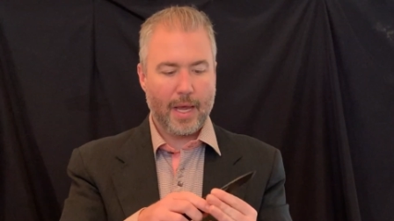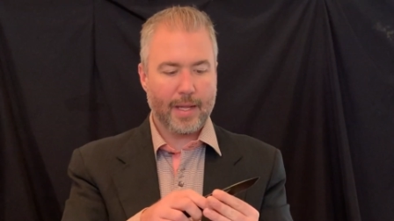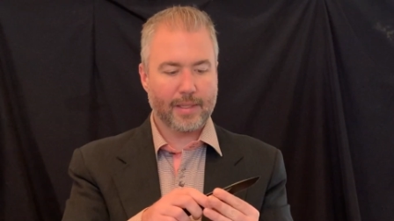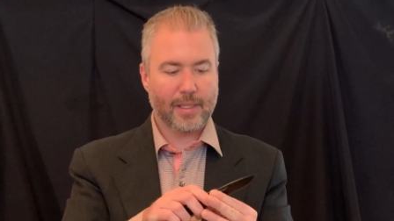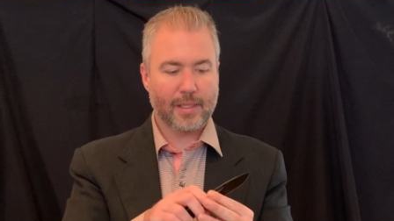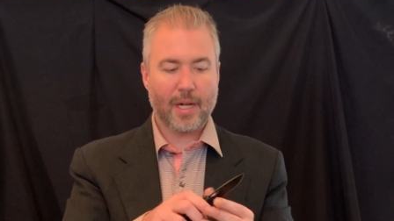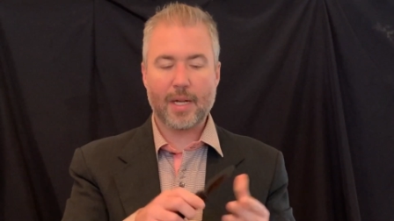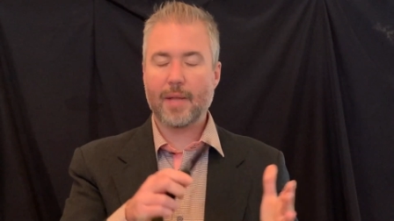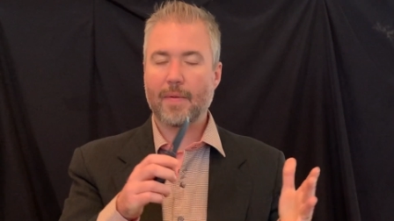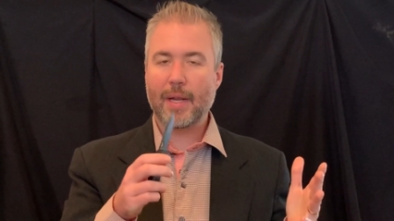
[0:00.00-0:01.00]

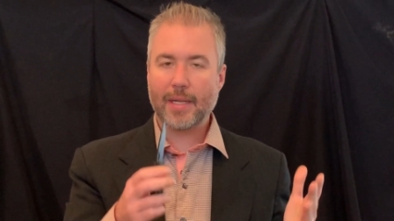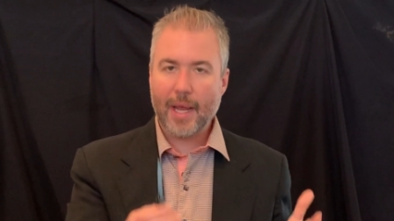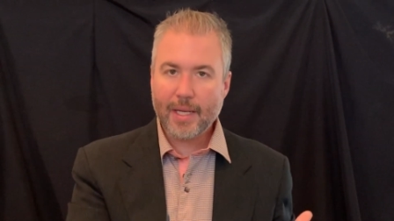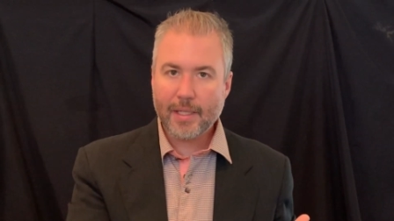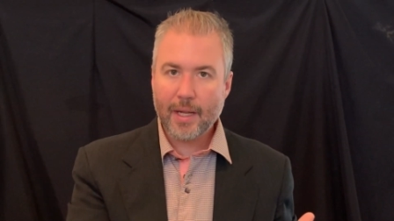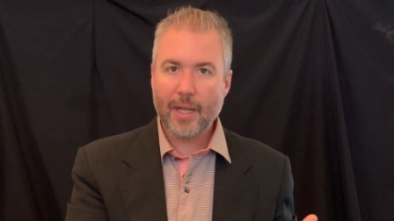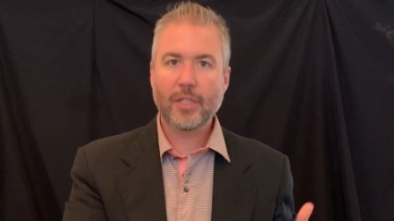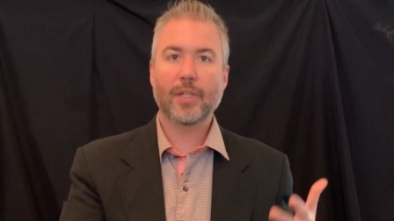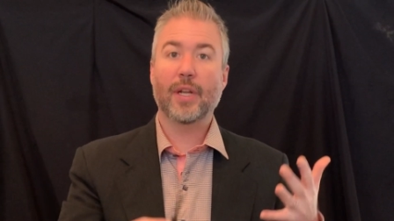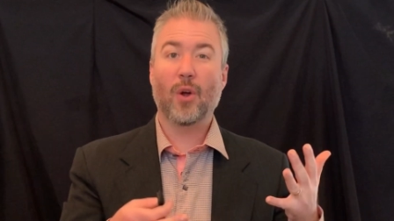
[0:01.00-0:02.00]
N690. It takes an
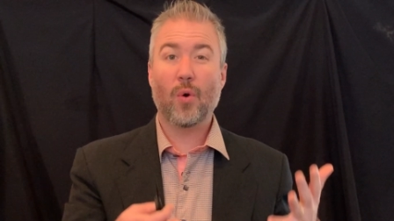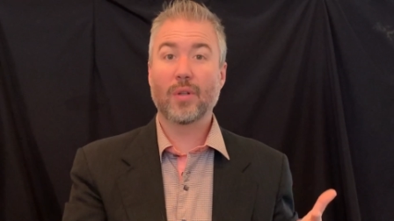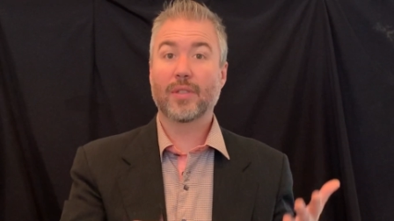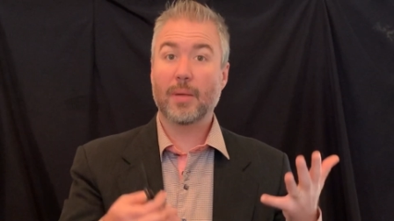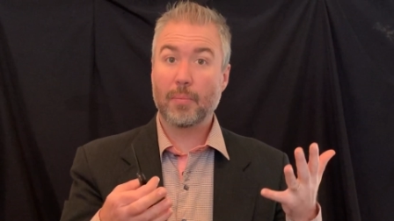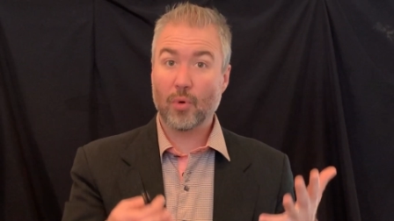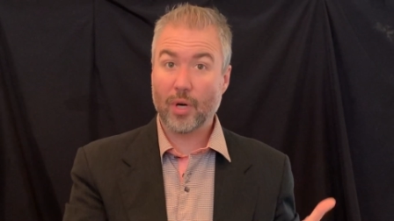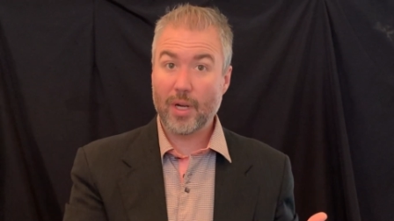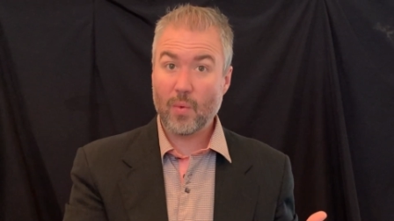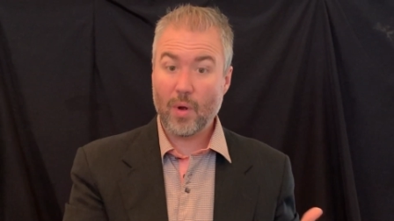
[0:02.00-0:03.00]
edge. It holds it
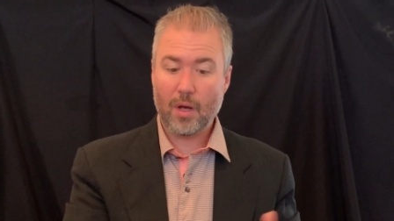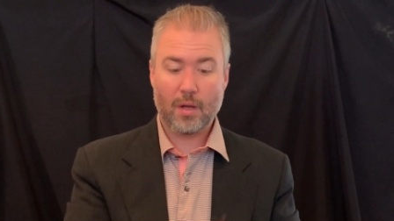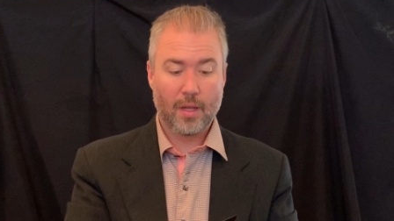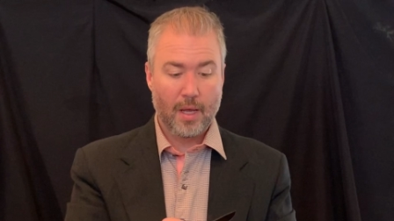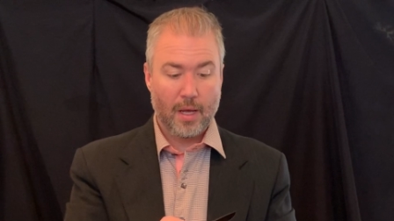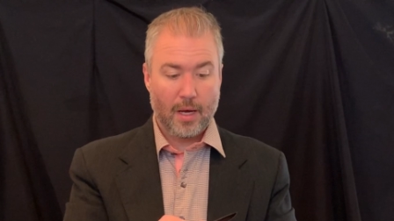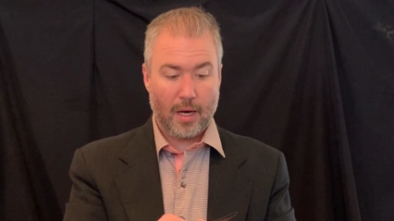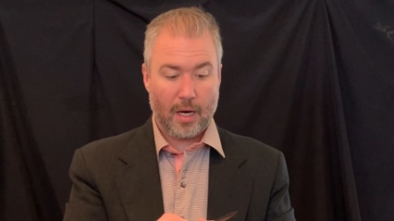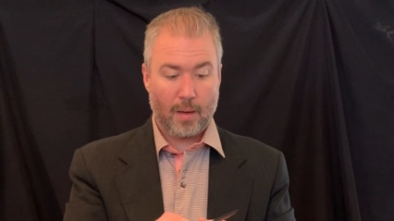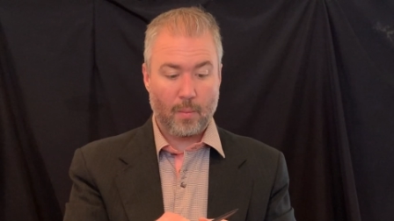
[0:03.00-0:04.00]
pretty well.
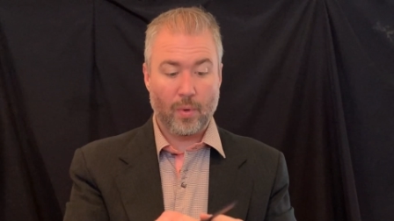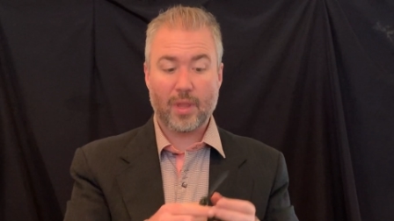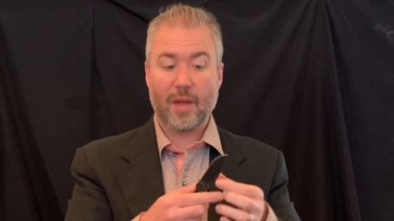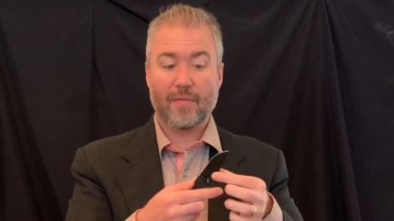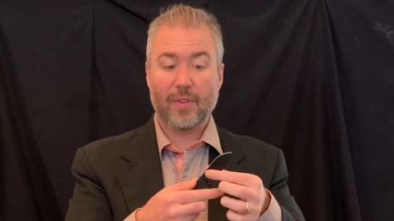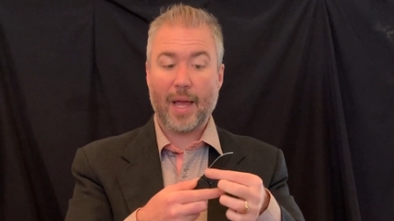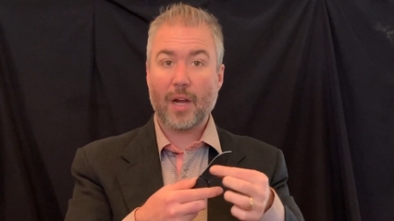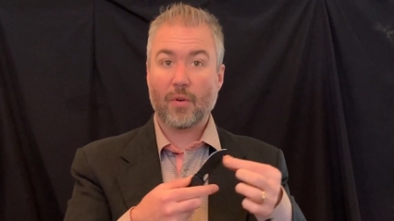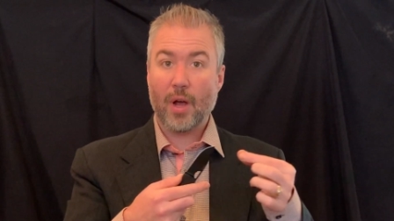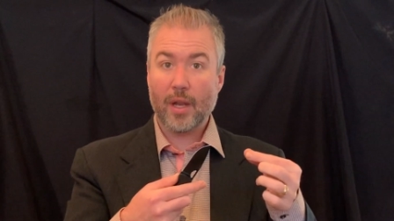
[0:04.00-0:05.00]
With that
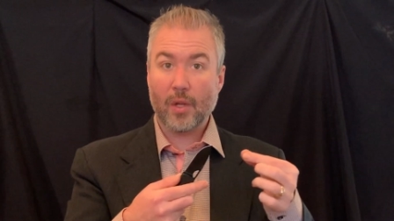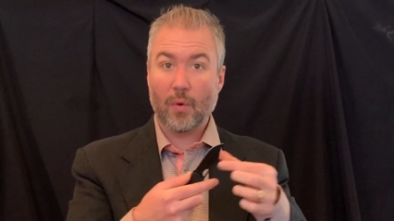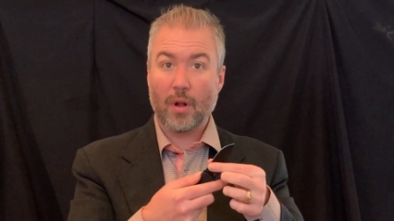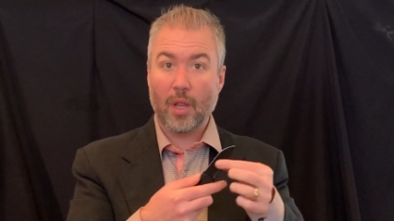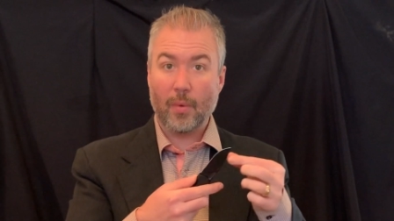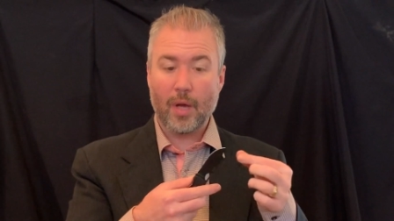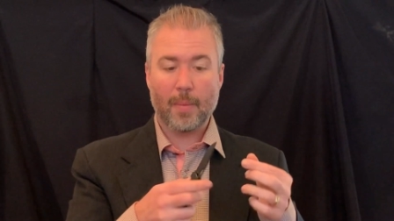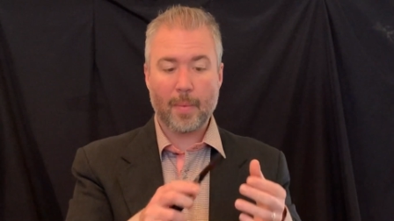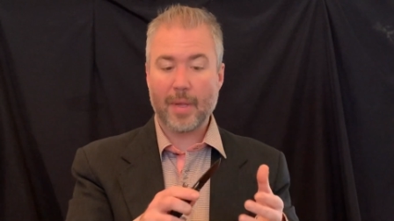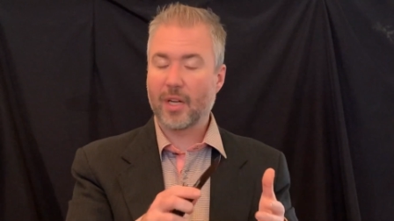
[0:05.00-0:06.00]
flat grind going all the way
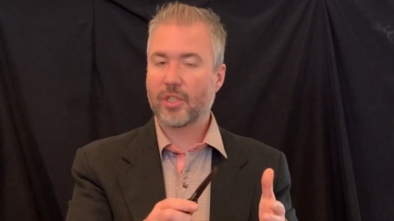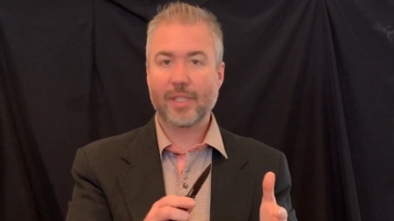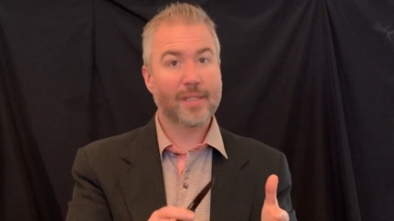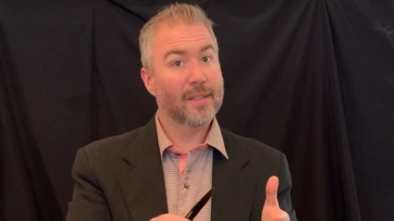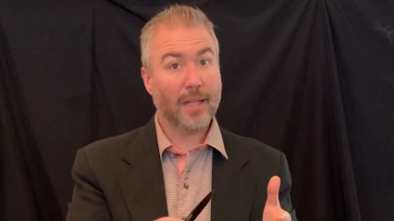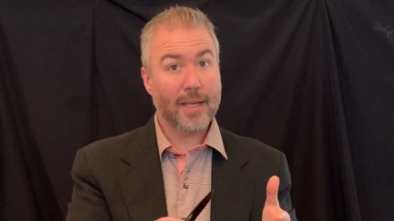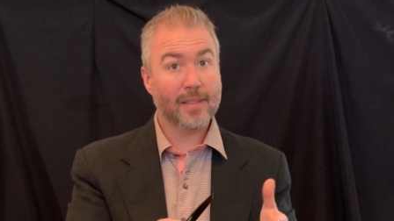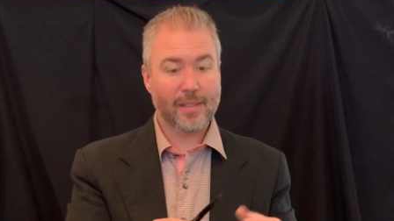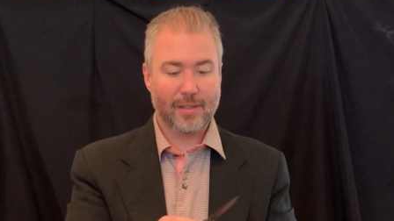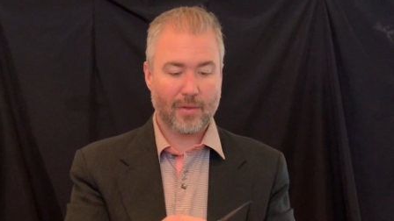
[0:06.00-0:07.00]
up. I mean, she's
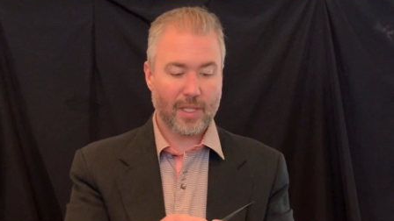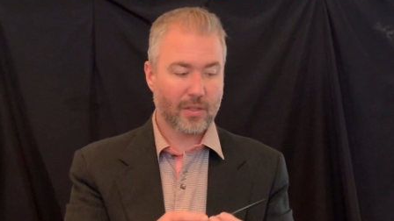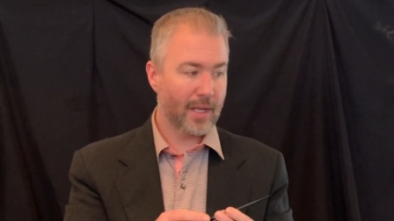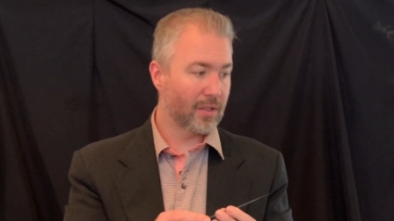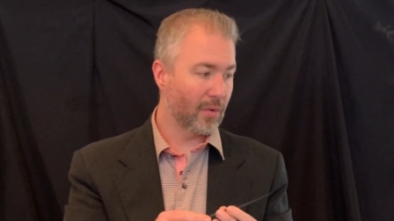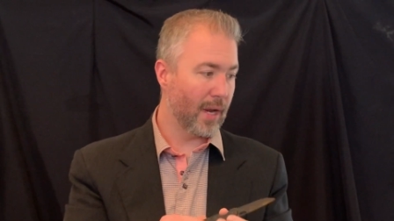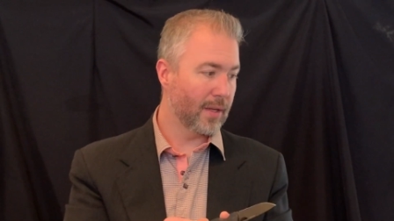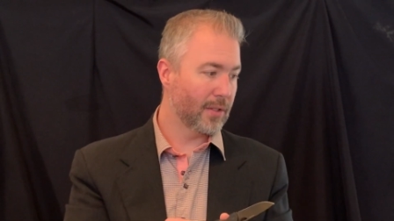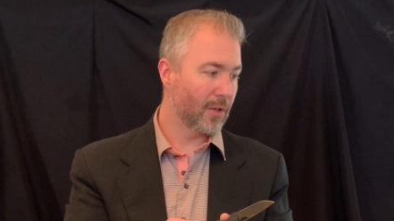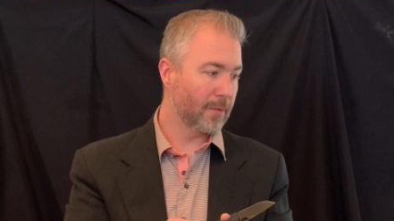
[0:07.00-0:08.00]
slicey, so that's
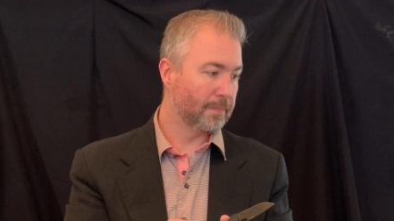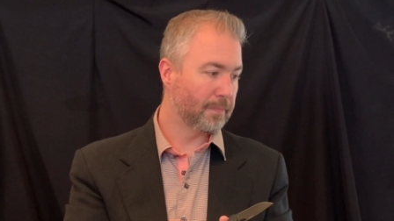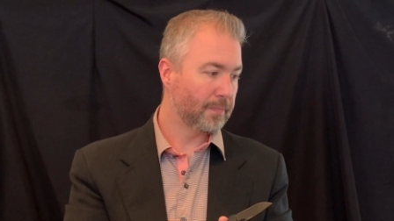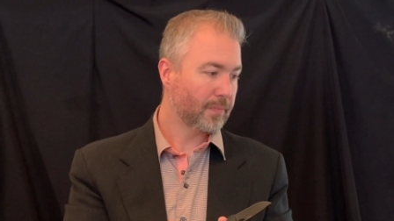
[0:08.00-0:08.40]
great. So